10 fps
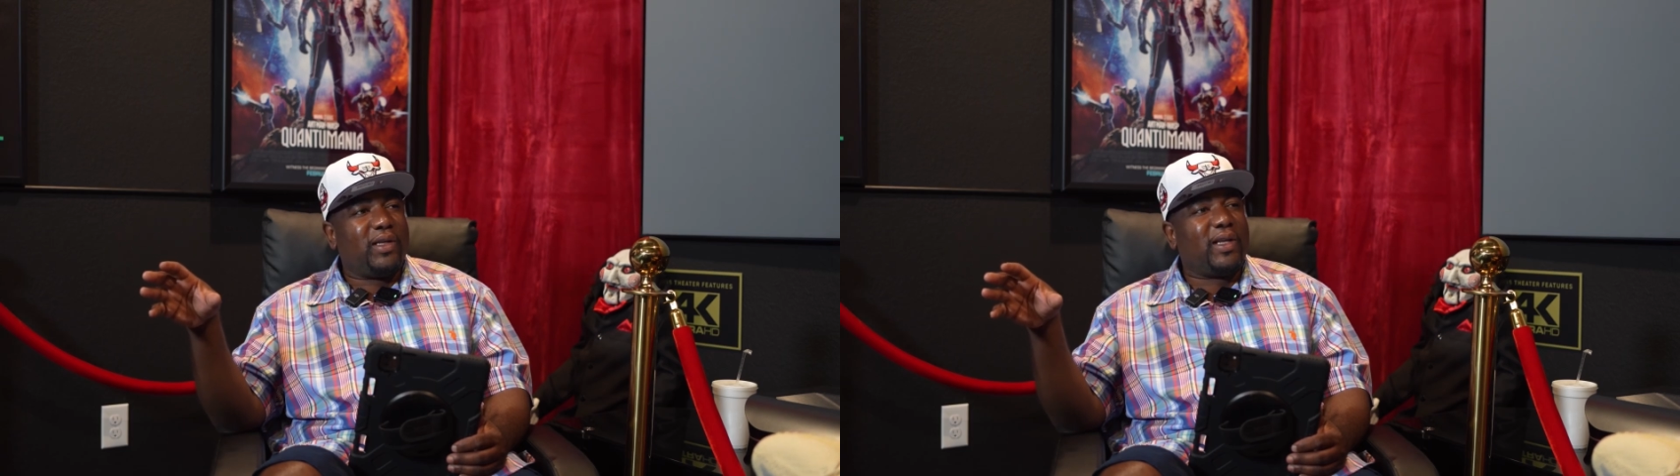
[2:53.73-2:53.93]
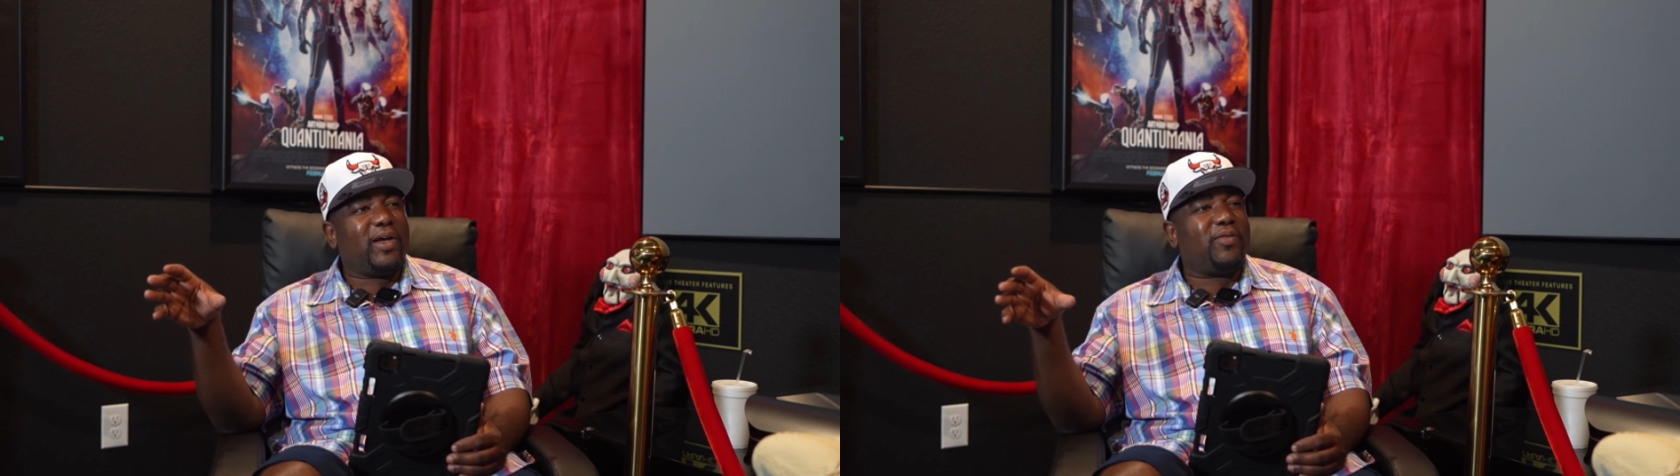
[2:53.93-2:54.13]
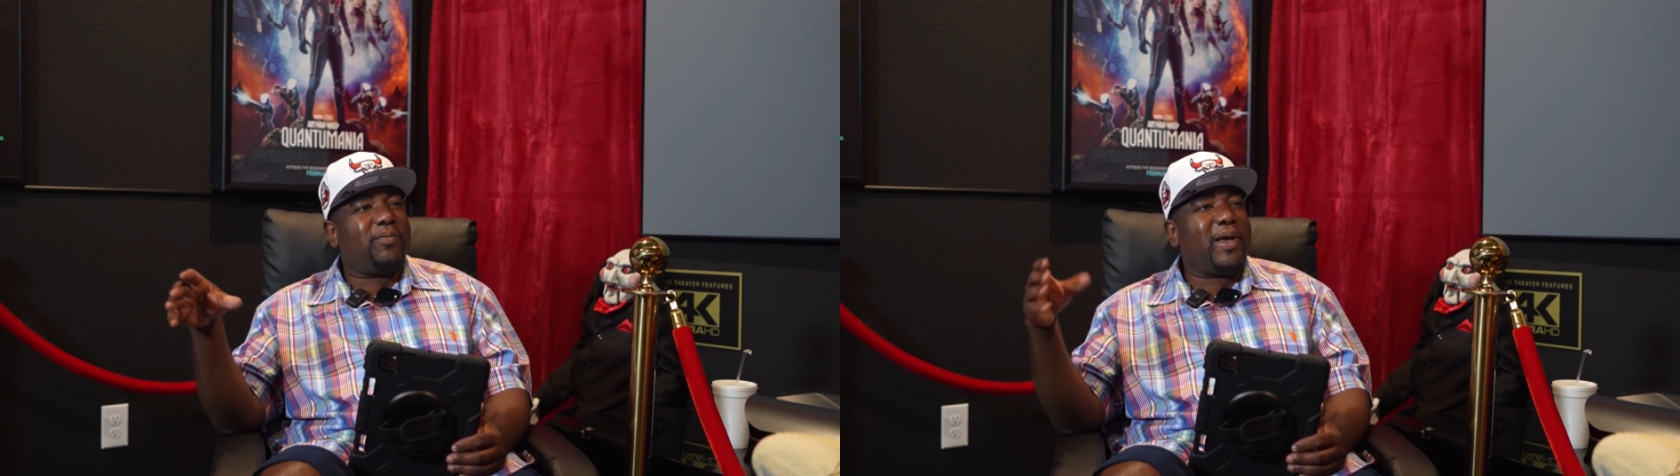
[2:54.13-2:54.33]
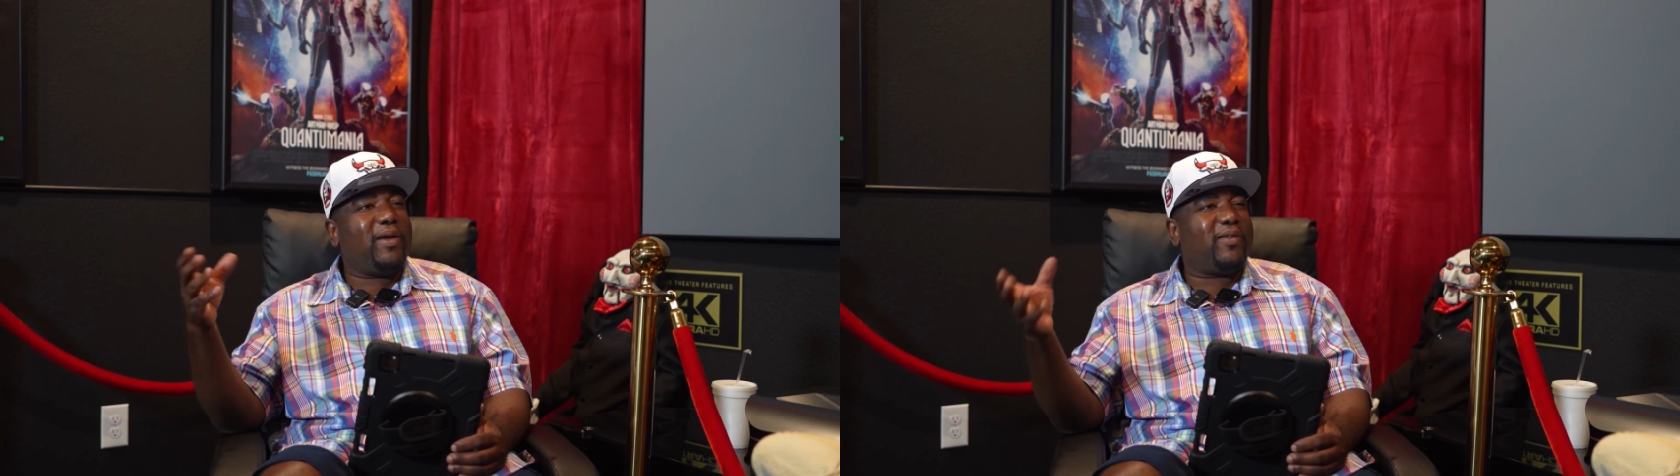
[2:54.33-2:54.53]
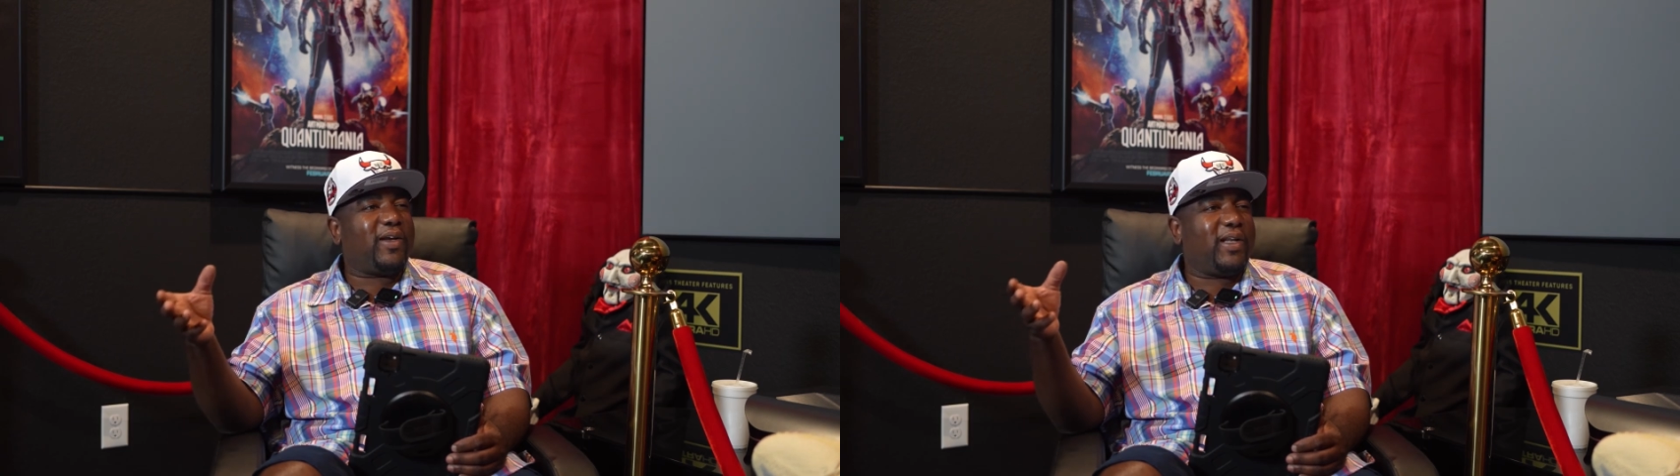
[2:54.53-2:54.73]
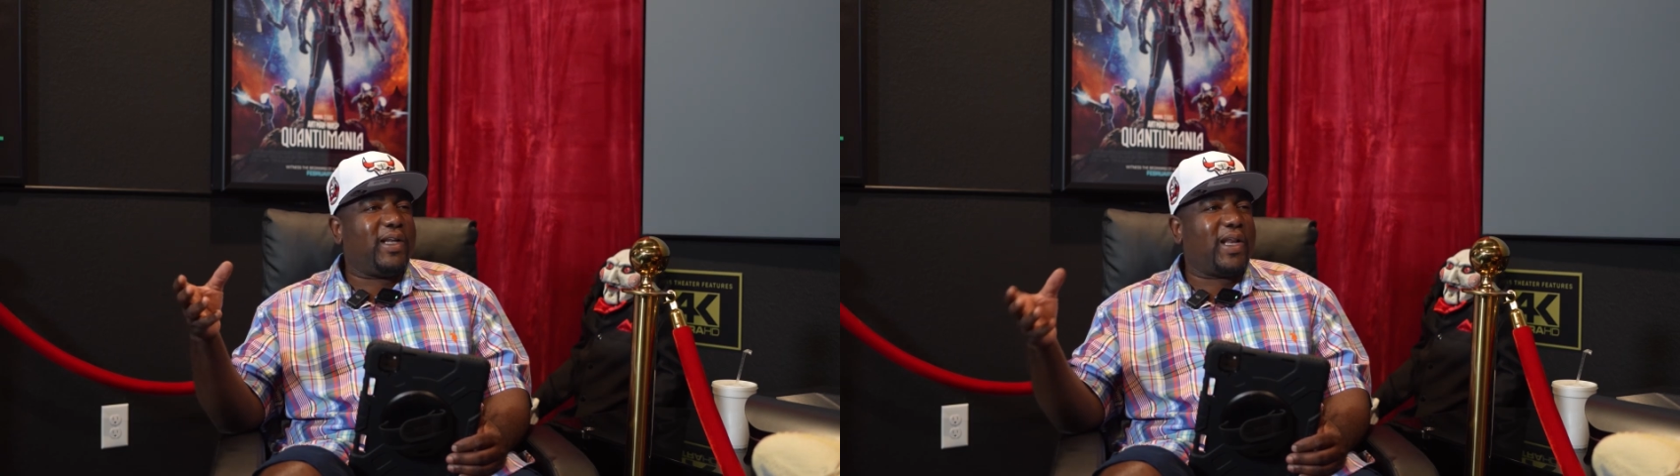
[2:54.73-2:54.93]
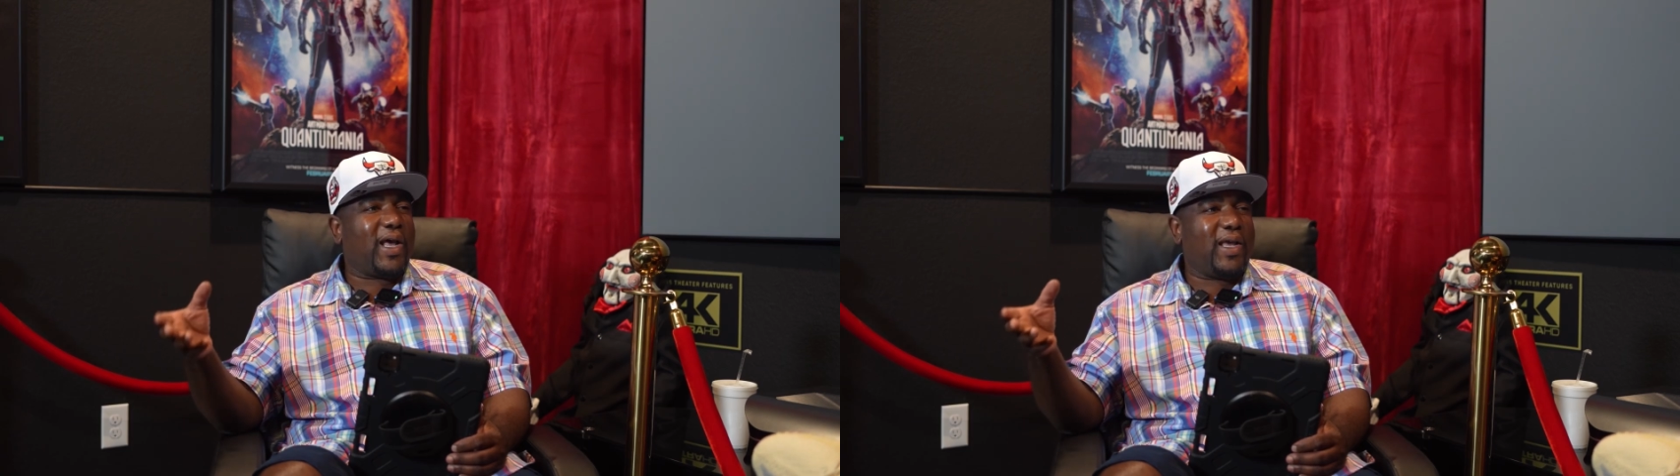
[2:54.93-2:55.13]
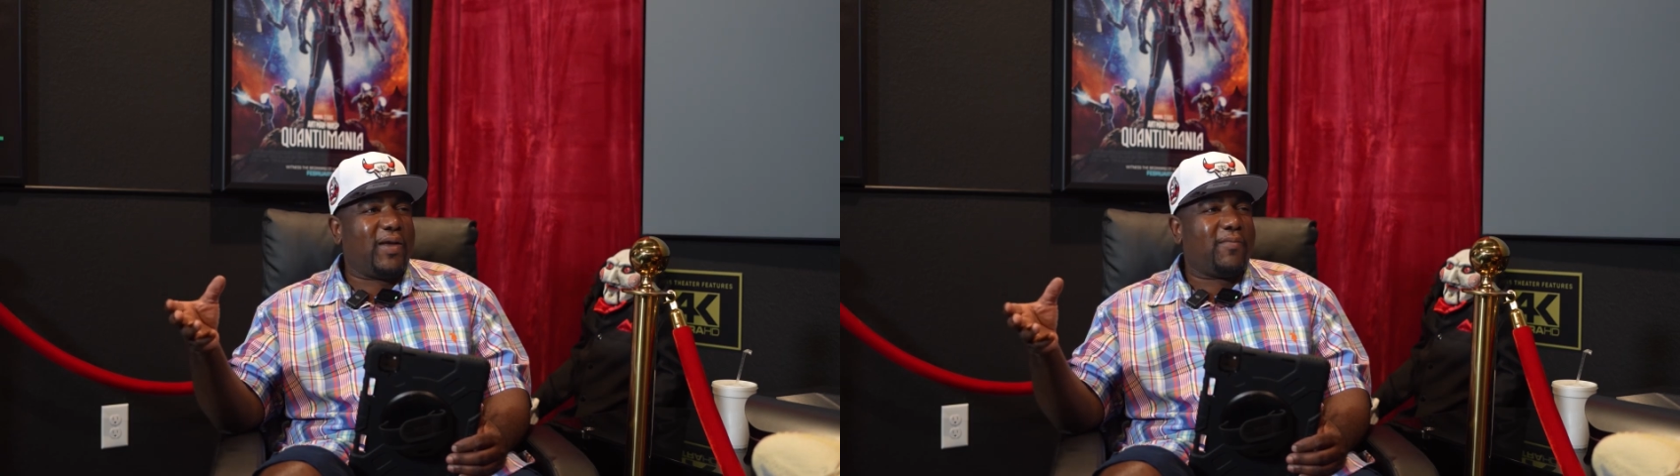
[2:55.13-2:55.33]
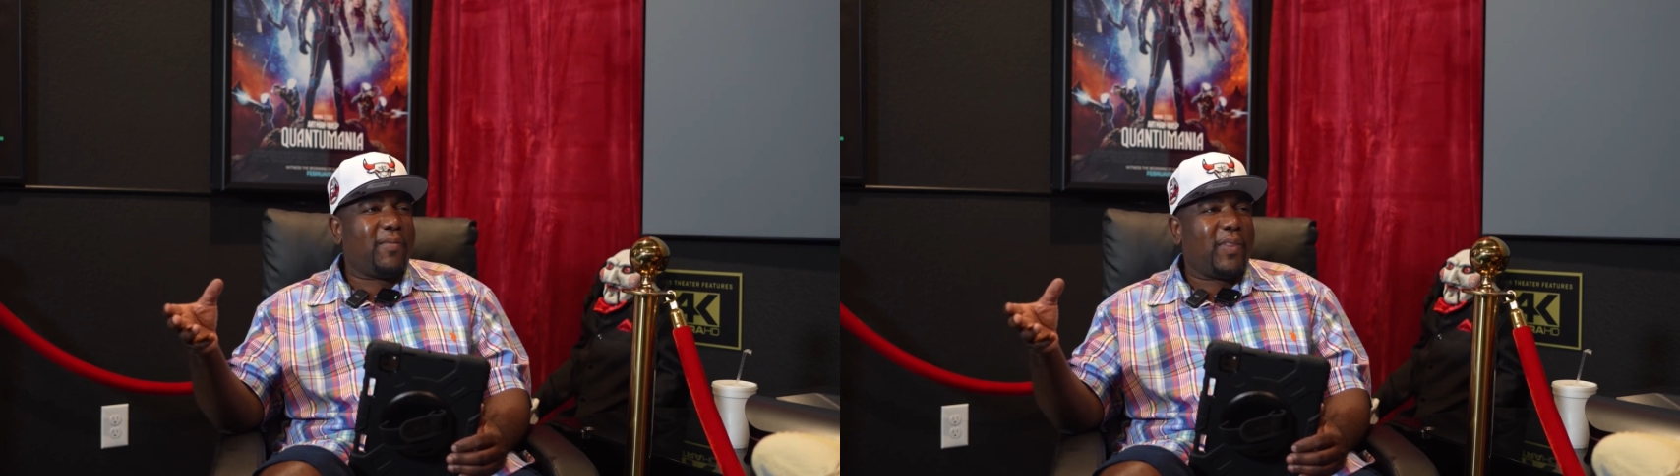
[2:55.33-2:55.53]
That's basically like